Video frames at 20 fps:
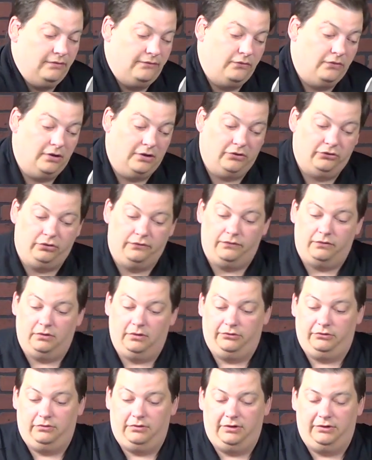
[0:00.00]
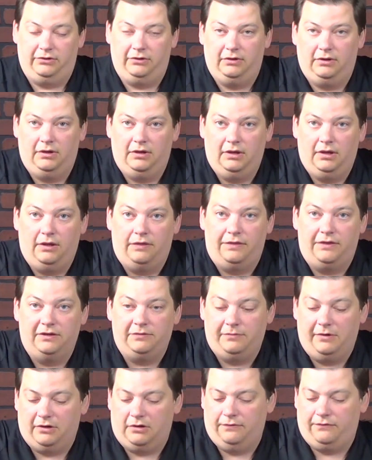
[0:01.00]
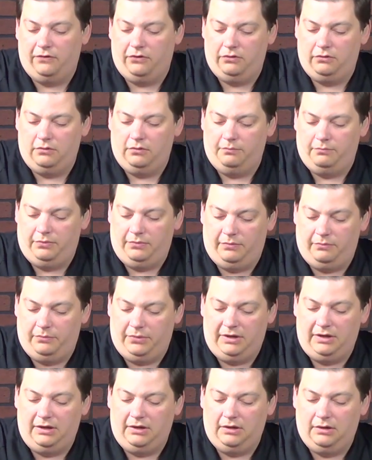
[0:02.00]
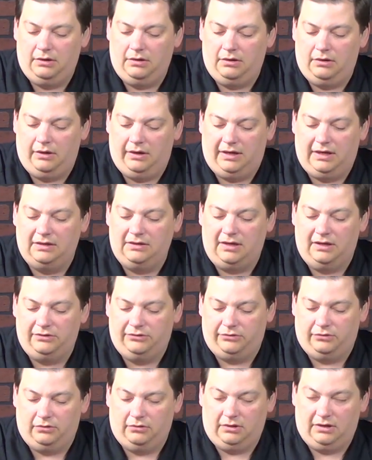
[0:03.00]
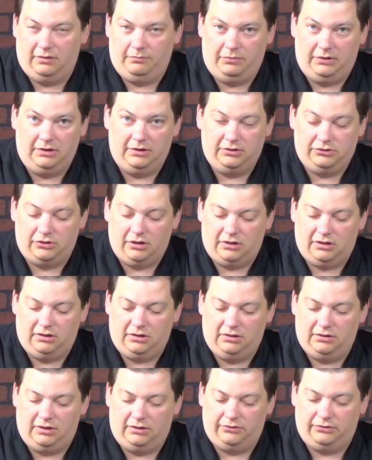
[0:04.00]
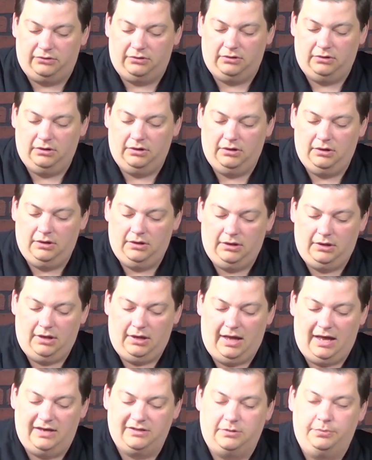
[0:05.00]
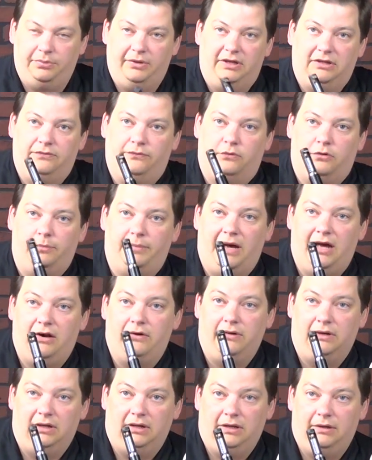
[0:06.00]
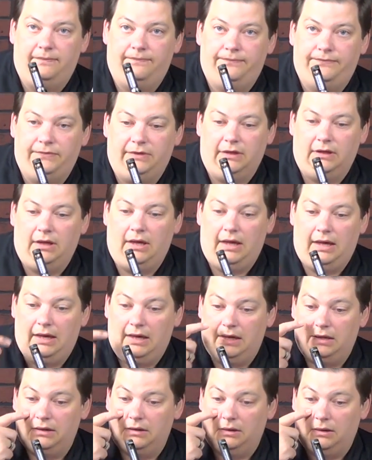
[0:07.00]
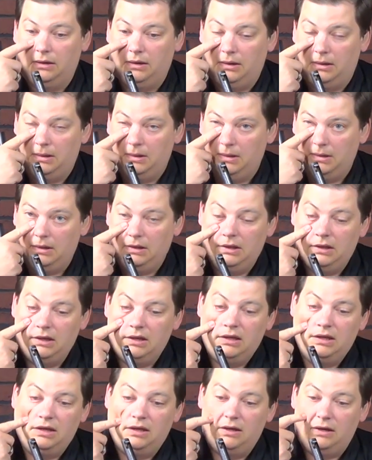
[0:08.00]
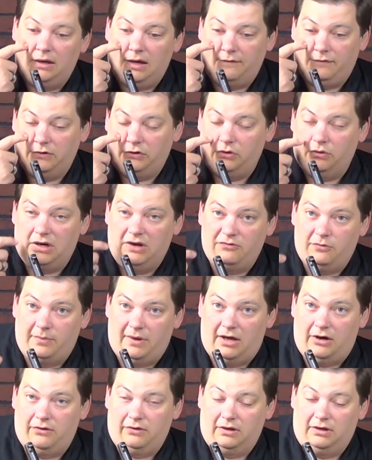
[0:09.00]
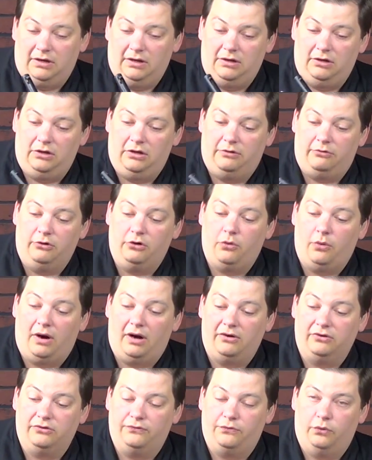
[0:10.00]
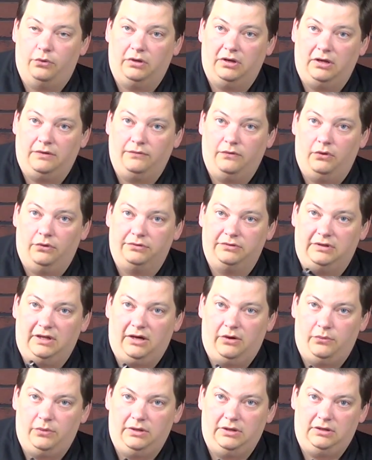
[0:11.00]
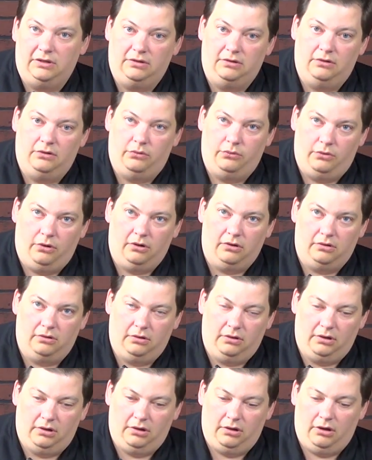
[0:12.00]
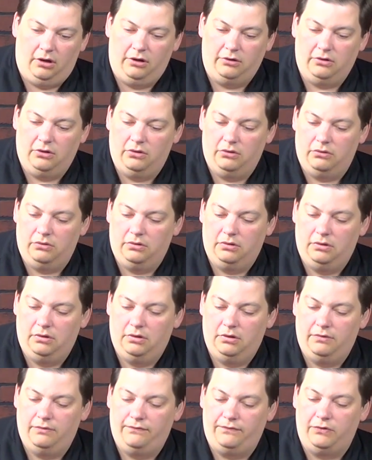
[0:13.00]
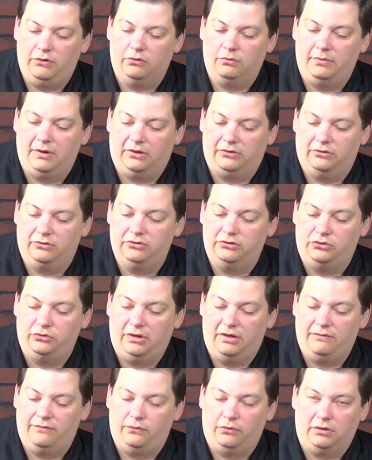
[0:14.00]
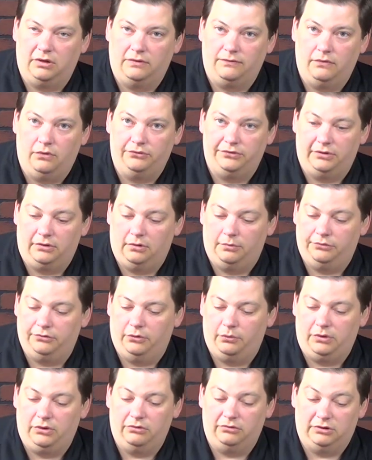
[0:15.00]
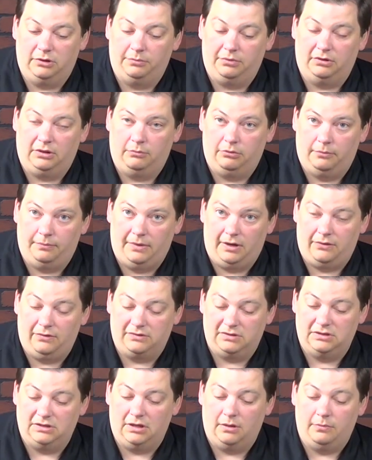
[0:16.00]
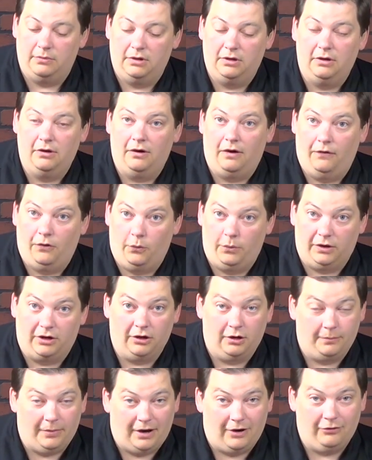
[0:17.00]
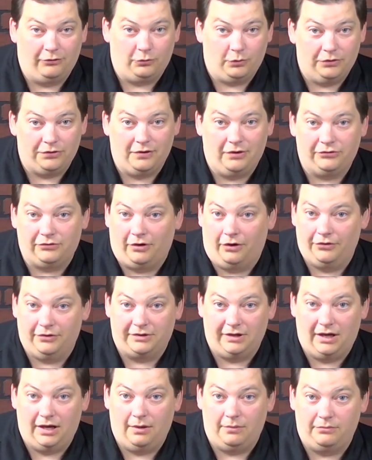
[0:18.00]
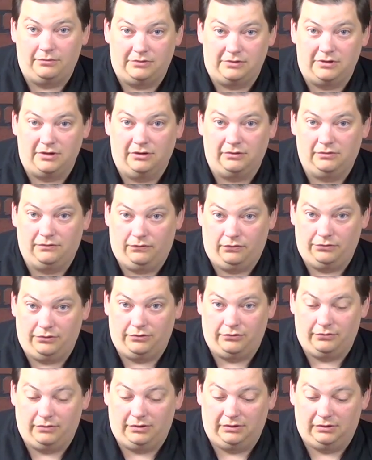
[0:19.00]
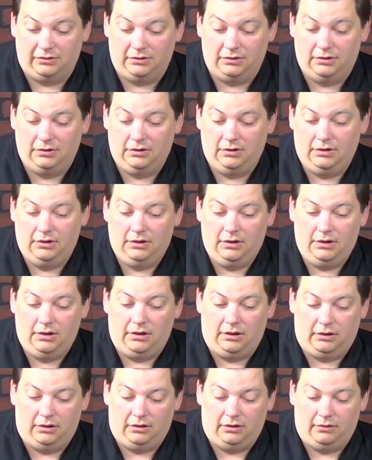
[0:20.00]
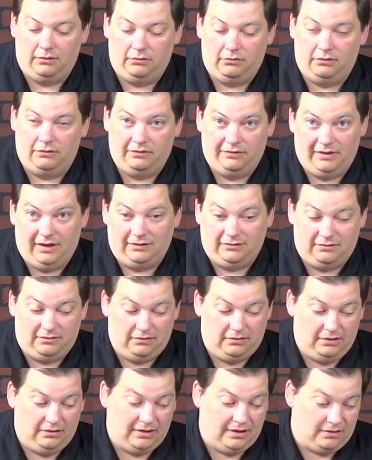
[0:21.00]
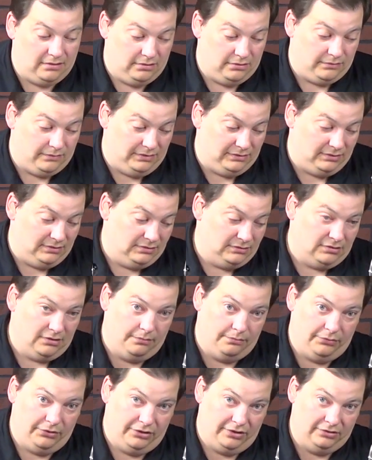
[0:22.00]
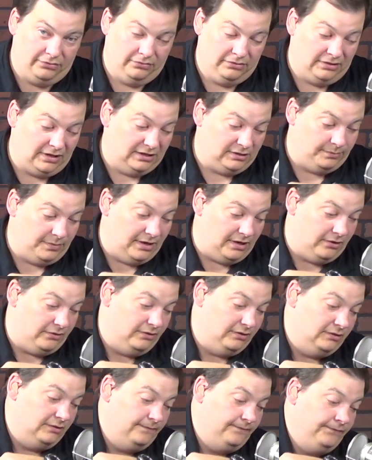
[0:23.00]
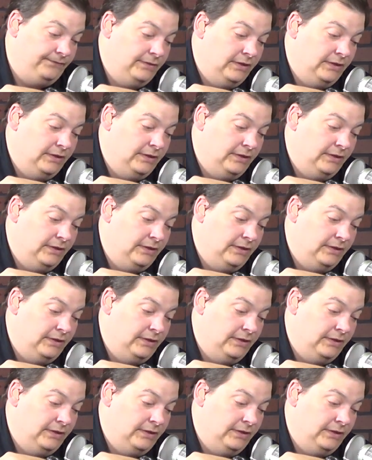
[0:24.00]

I go too far, let's do this. This microphone, being a condenser, being a shotgun condenser, has a place for a battery in it. And if you don't have a battery in it, it requires 48 volts. Now, our audio field mixers do have 48 volts in them, so we don't typically put batteries in them, although we carry batteries with us all the time just for this reason. That another reason. But this one takes batteries.